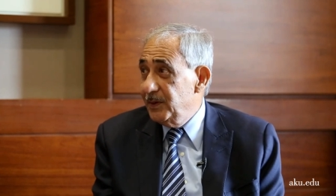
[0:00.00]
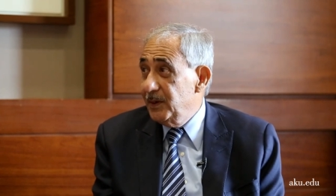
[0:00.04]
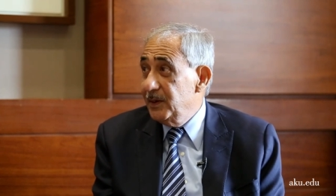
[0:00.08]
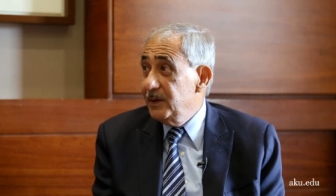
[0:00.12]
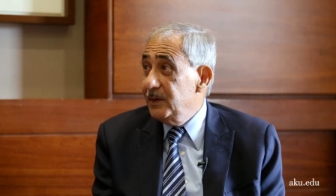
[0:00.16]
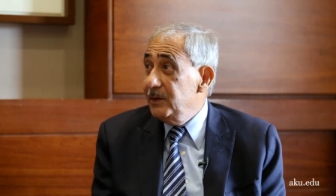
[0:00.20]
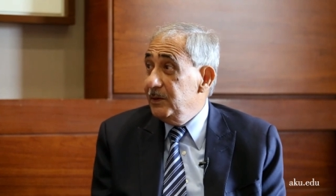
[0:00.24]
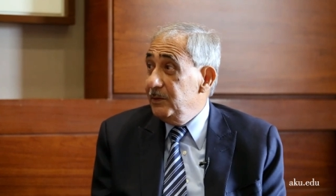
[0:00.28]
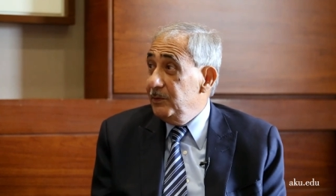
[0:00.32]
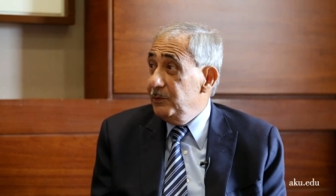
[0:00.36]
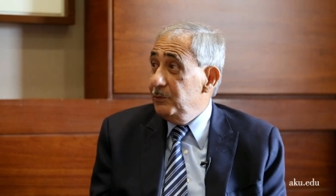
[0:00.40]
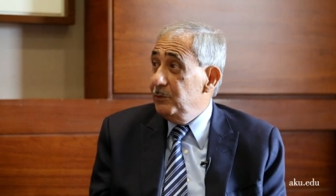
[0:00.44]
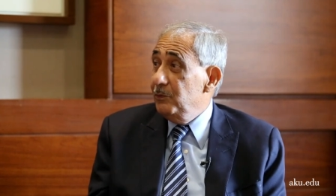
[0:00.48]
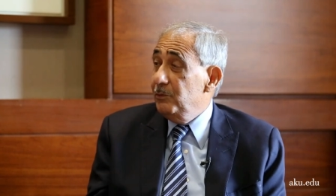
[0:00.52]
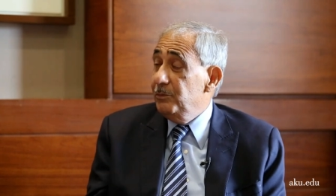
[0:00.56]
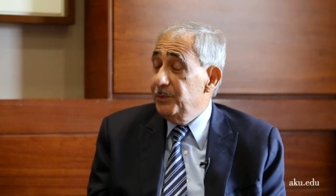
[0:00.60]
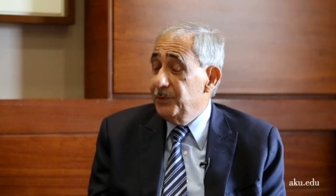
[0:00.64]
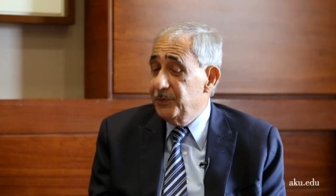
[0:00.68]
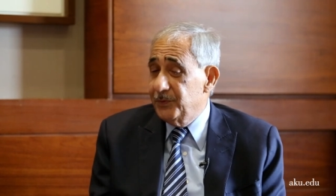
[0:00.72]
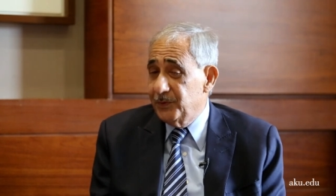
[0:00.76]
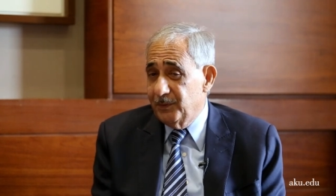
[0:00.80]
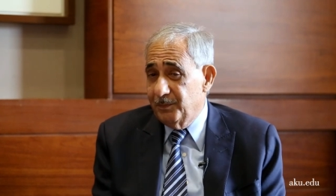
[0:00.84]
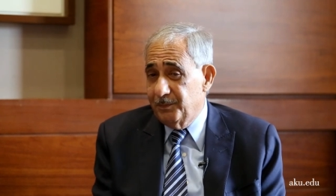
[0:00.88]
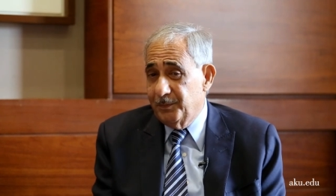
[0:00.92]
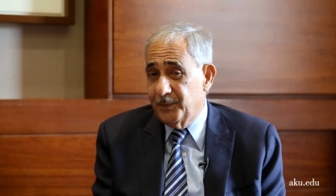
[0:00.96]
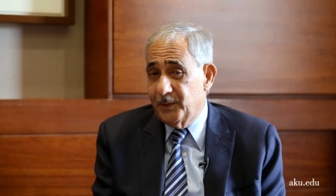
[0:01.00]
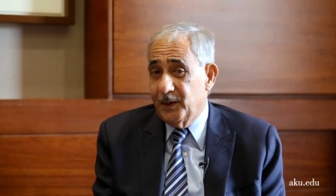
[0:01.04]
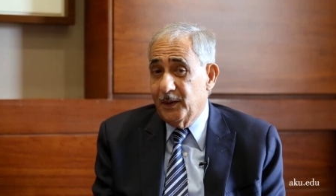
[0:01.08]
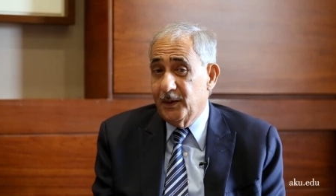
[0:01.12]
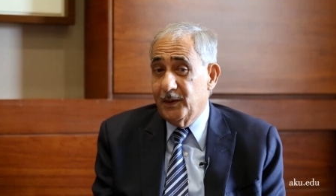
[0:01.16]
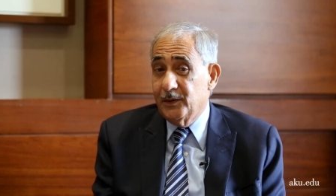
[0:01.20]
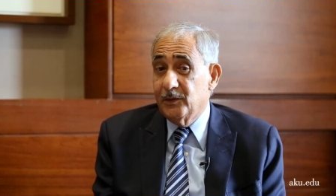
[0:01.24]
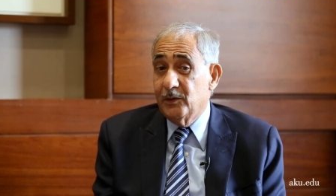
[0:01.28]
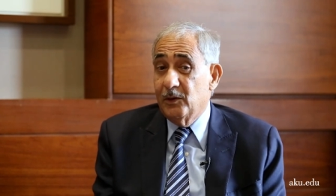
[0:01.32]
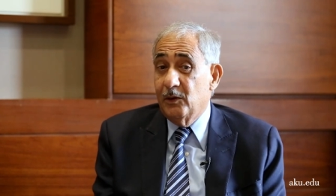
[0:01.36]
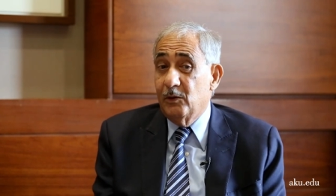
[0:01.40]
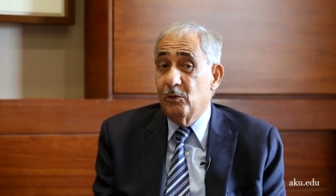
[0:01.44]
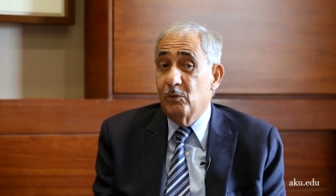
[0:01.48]
And you will be
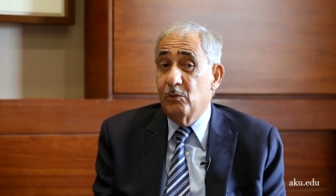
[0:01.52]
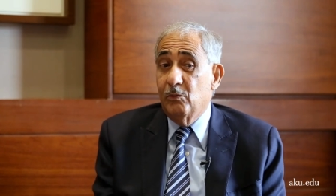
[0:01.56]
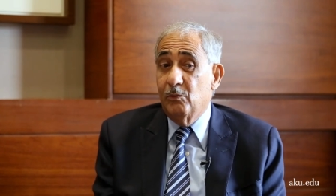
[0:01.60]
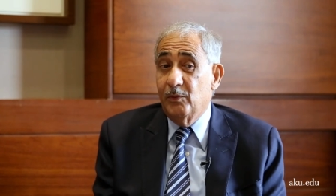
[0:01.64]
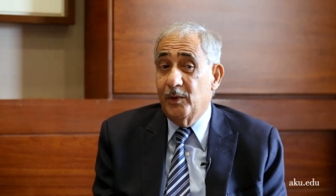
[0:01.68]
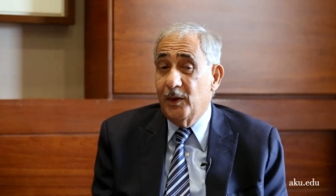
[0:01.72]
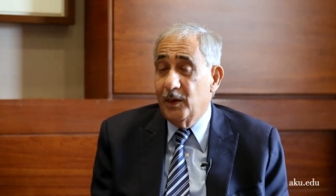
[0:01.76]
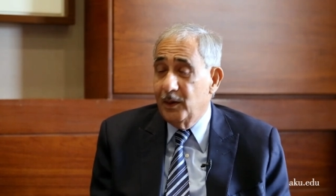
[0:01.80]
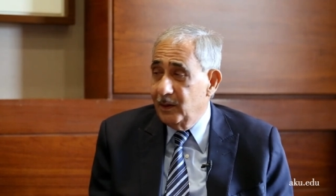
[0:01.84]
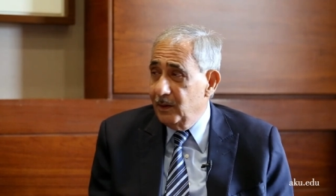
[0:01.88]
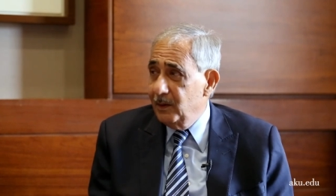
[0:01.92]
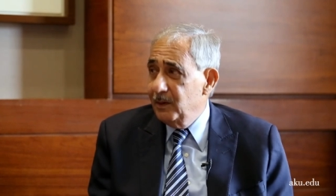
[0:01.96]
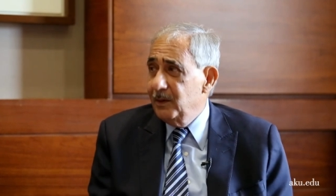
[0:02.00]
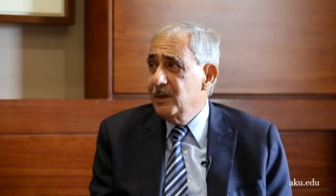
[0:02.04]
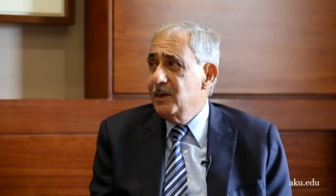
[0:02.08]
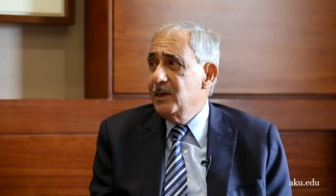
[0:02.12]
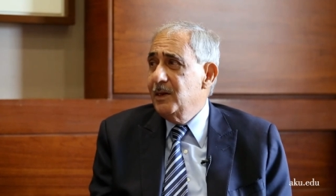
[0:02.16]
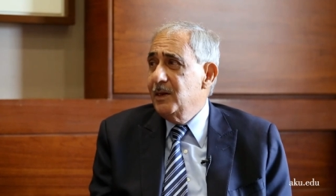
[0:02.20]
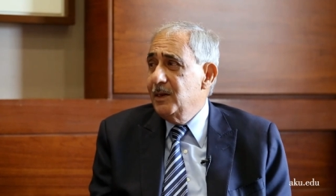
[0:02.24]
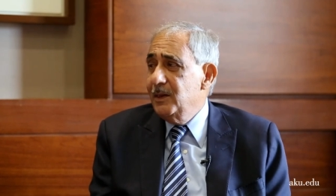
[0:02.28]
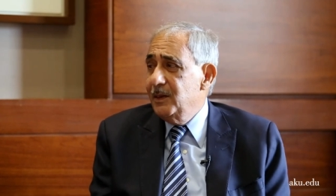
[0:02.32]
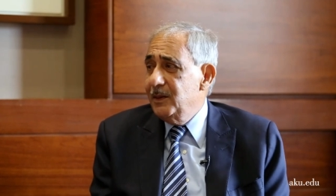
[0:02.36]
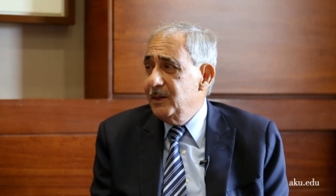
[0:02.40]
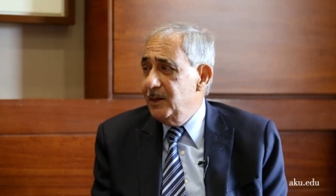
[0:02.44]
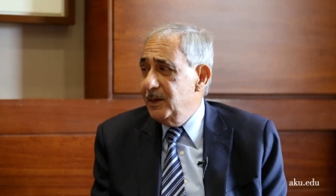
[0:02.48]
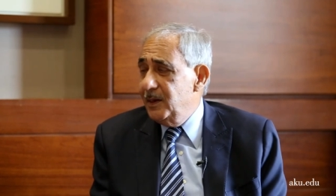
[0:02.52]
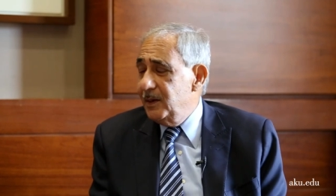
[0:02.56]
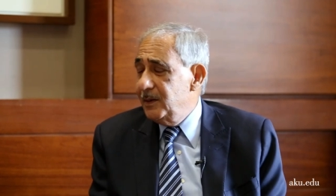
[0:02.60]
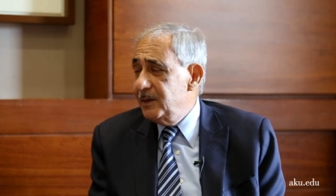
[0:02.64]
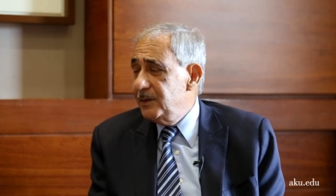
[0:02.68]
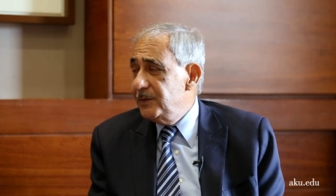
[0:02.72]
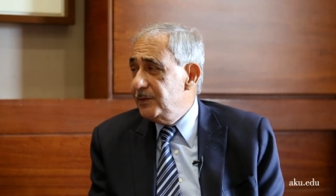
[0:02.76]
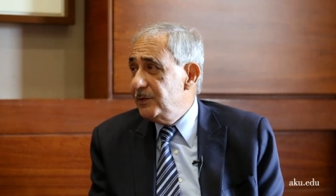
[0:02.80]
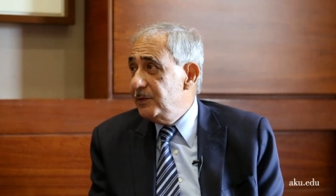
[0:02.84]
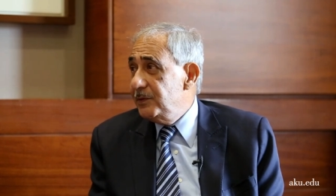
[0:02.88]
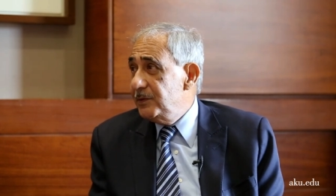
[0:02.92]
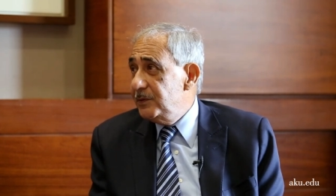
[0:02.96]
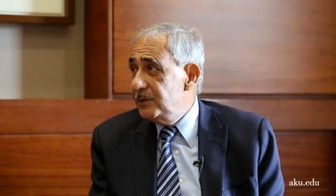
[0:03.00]
surprised how well that
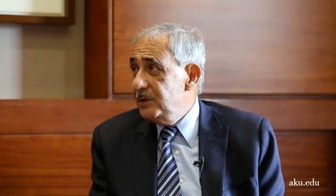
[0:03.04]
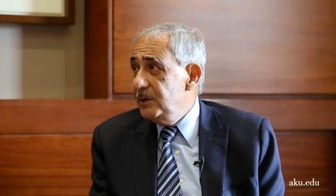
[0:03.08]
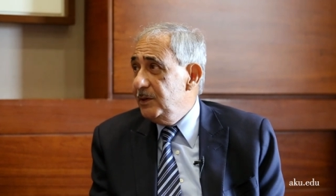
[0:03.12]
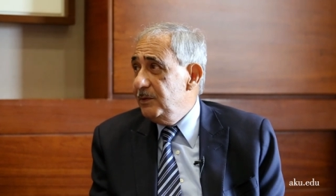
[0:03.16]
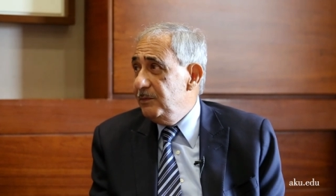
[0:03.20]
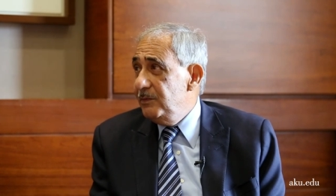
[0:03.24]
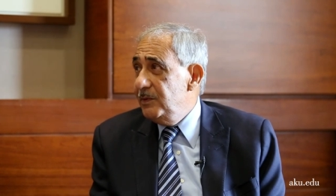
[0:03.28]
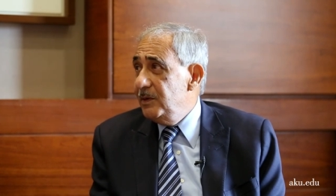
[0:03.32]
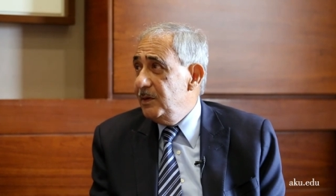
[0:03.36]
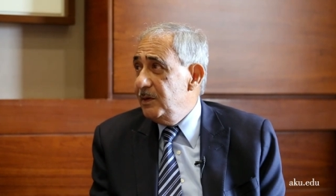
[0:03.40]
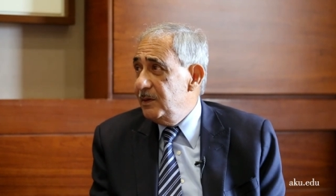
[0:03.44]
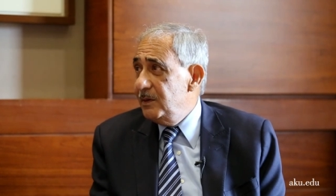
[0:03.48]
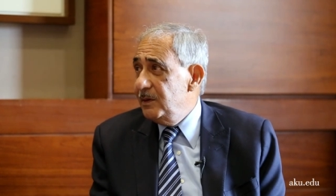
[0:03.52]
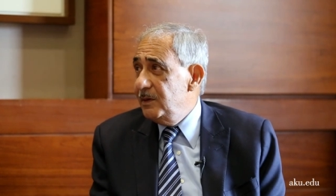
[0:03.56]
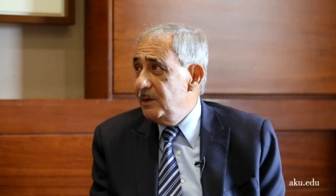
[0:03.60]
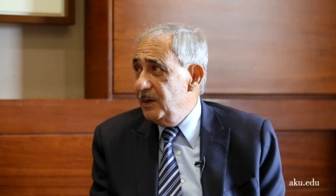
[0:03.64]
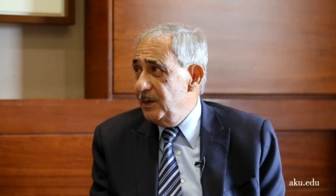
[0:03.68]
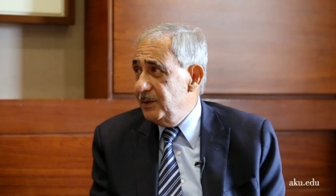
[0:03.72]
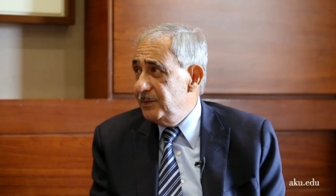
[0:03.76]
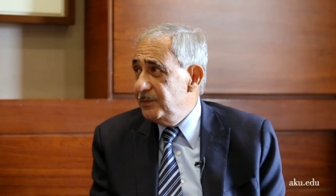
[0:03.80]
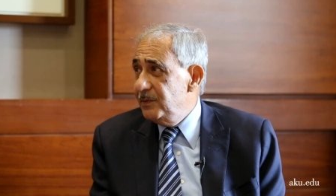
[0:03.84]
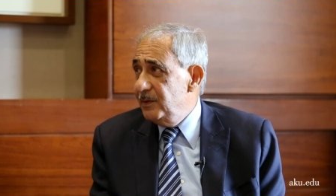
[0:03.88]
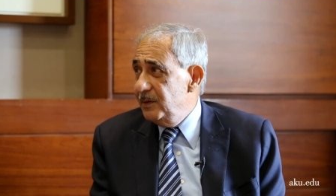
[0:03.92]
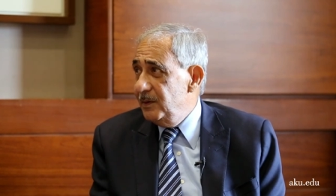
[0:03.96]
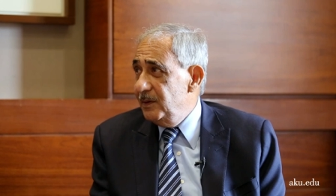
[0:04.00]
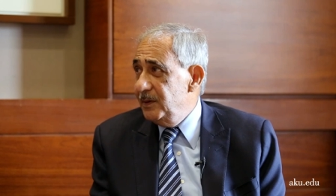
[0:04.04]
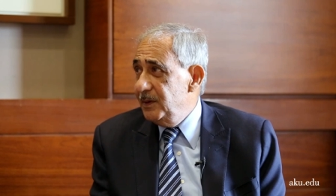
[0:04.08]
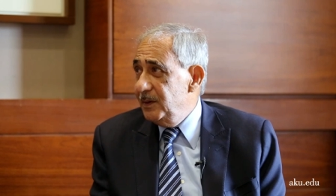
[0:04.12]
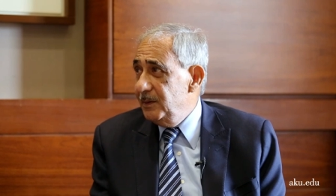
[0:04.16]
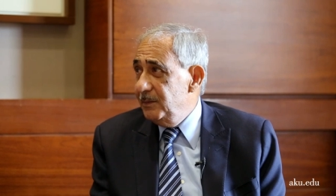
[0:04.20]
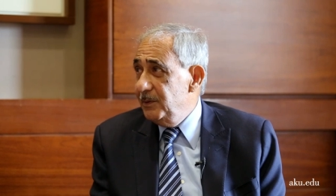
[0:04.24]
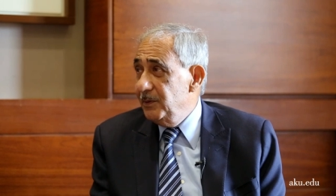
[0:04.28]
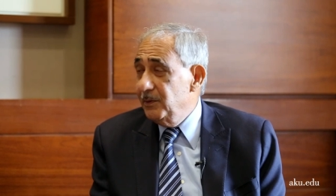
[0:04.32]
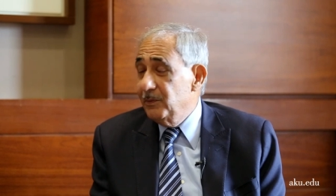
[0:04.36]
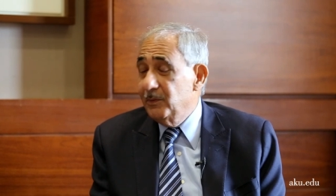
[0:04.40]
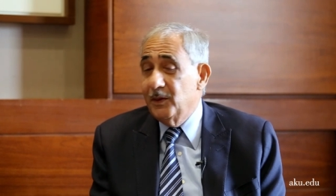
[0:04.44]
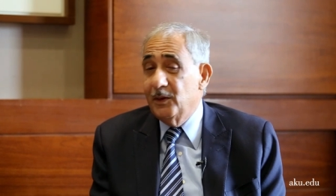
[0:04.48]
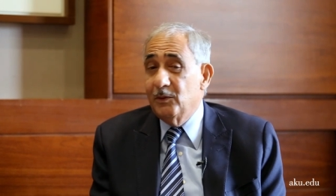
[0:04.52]
is received internationally.
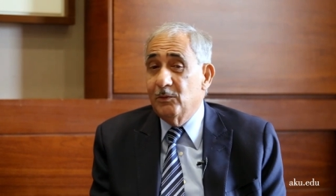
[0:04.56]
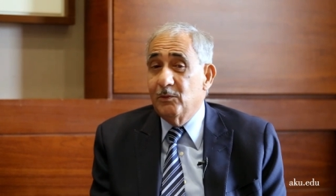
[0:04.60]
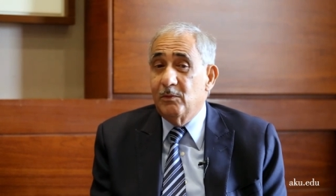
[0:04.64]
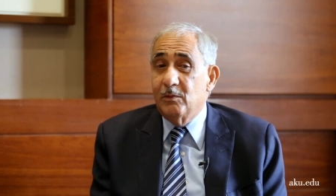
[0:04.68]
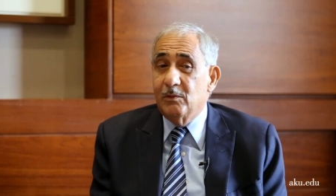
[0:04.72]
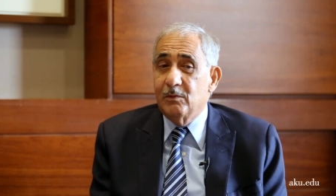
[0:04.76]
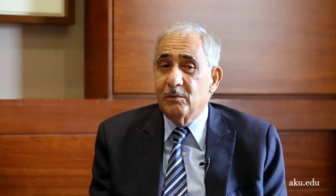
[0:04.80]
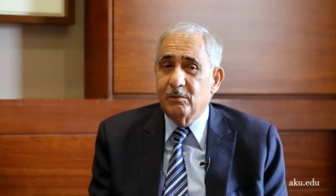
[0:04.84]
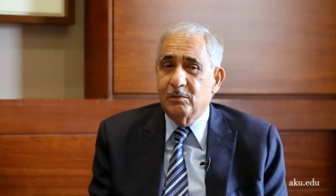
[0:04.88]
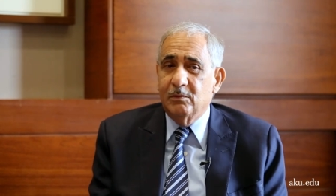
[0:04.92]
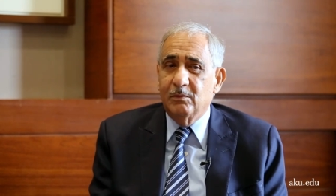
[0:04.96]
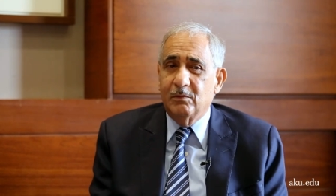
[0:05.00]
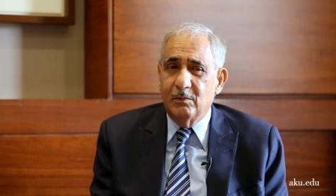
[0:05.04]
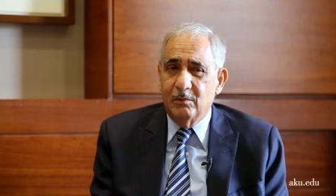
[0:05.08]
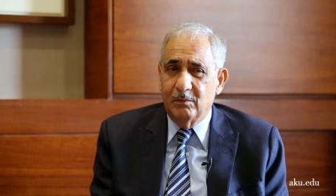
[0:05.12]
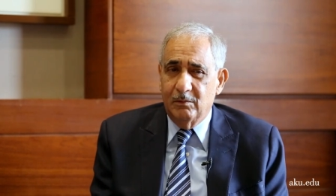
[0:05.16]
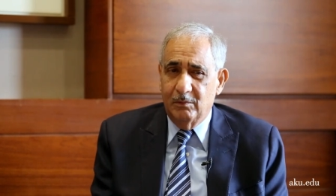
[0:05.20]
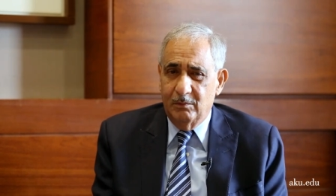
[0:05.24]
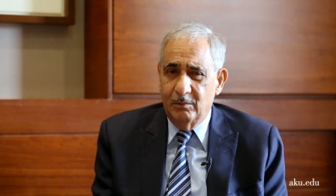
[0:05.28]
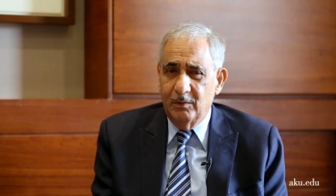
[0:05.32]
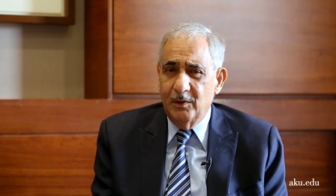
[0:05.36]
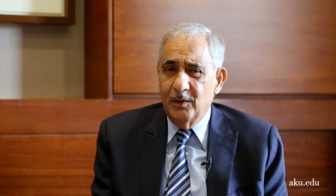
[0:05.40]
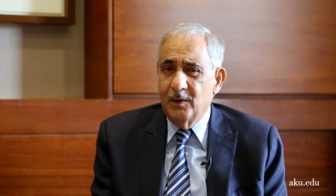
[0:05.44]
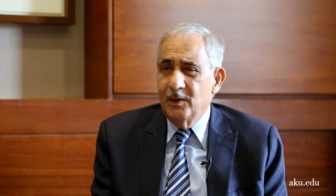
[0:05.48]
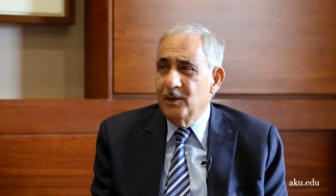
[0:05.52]
And they want to know